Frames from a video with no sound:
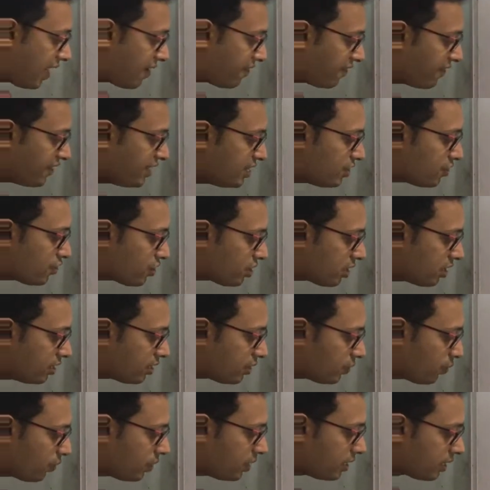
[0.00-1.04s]

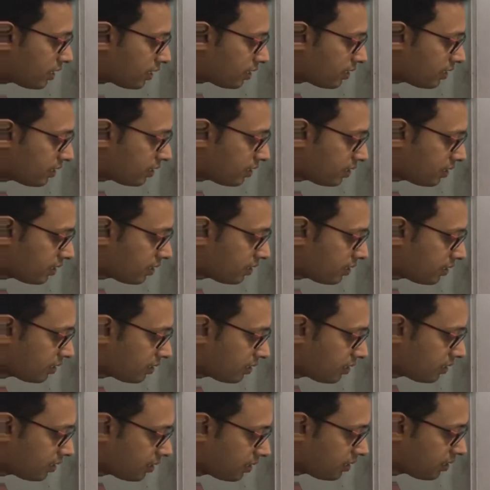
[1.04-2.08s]
efficient work.
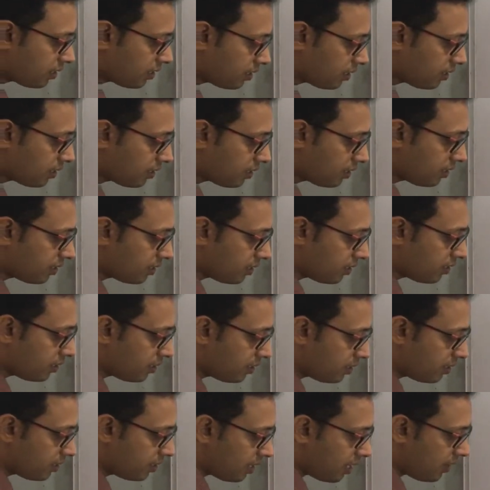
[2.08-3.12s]

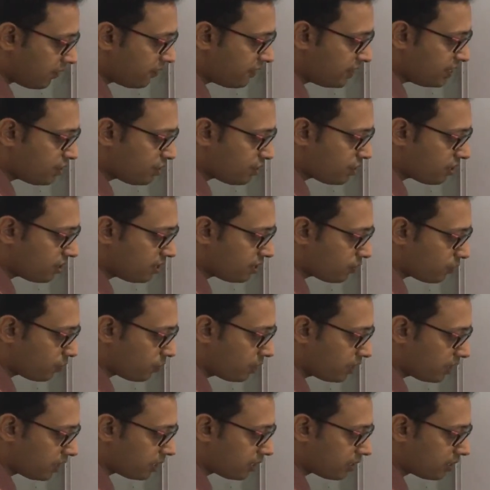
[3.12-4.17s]
Efficient
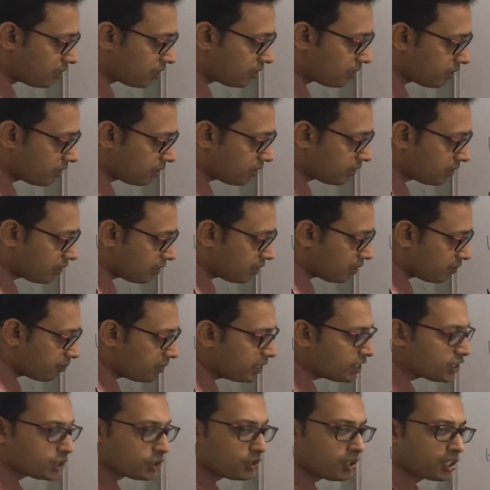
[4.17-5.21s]
work
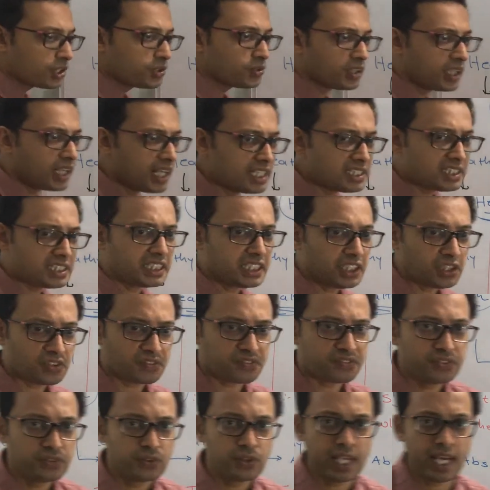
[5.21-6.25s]
means you are utilizing your
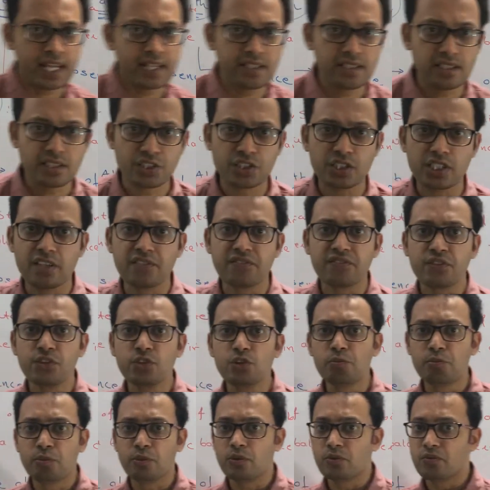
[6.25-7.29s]
full energy
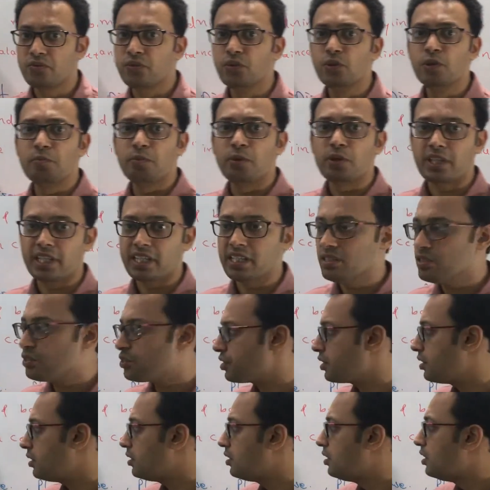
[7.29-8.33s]
and full
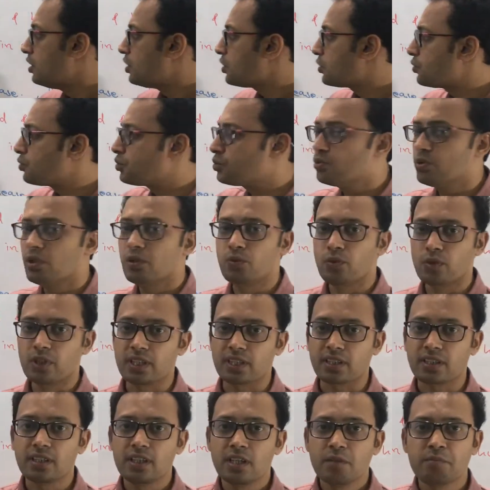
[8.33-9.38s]
potential to do a
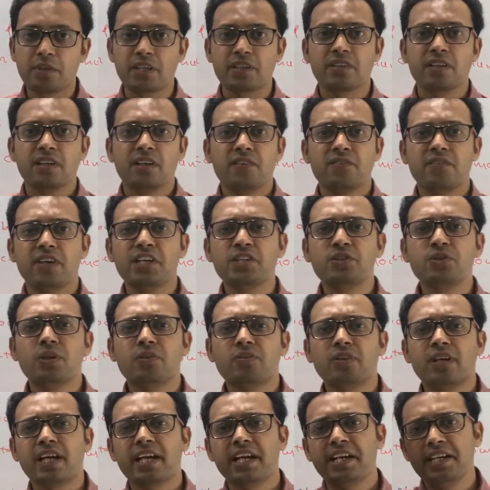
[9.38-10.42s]
work. But when you
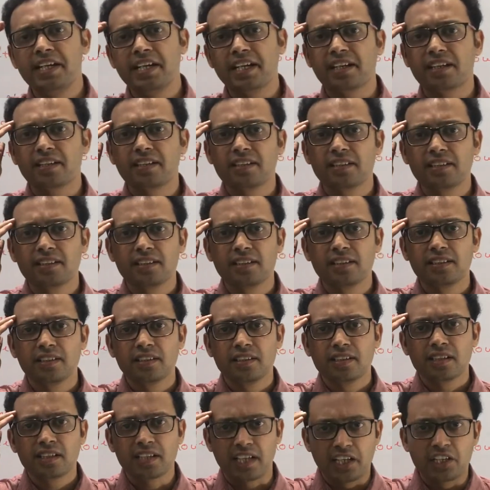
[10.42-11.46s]
have a
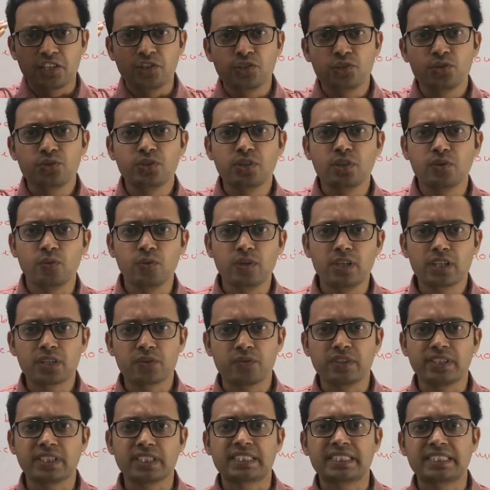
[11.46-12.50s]
headache, can you do the work
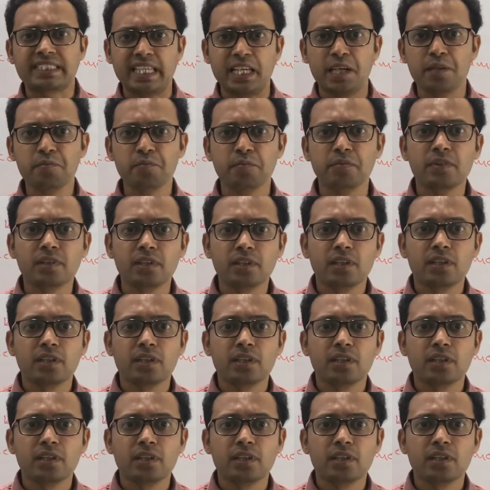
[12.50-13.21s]
with the same